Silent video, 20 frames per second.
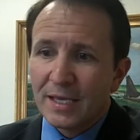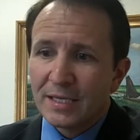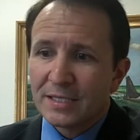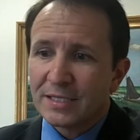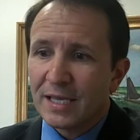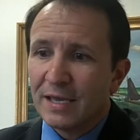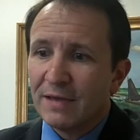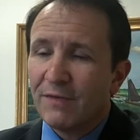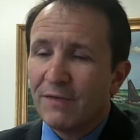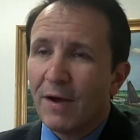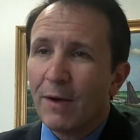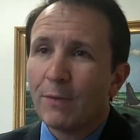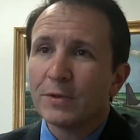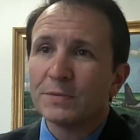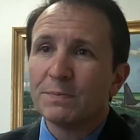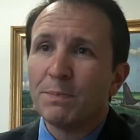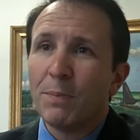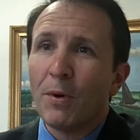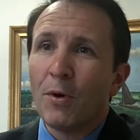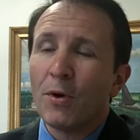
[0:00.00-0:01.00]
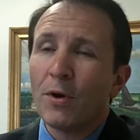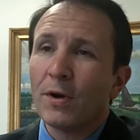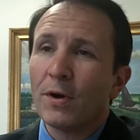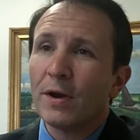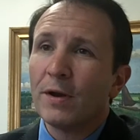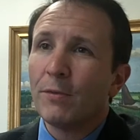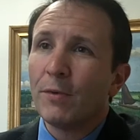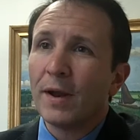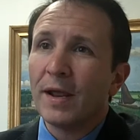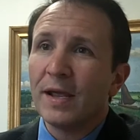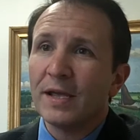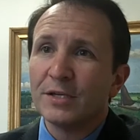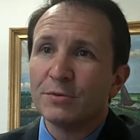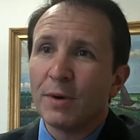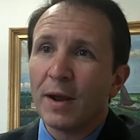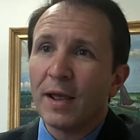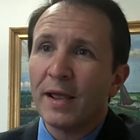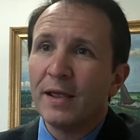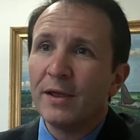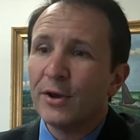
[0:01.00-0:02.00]
Steve, I was born and raised
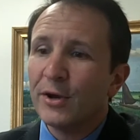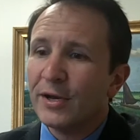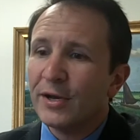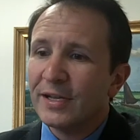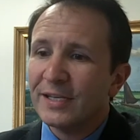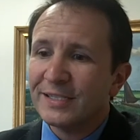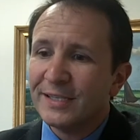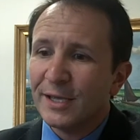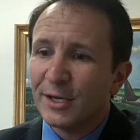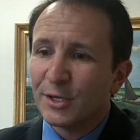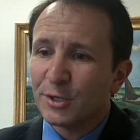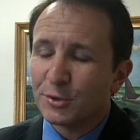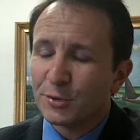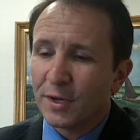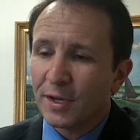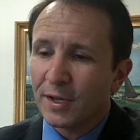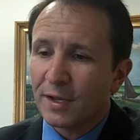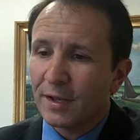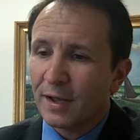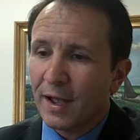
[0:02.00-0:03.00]
right here in this district.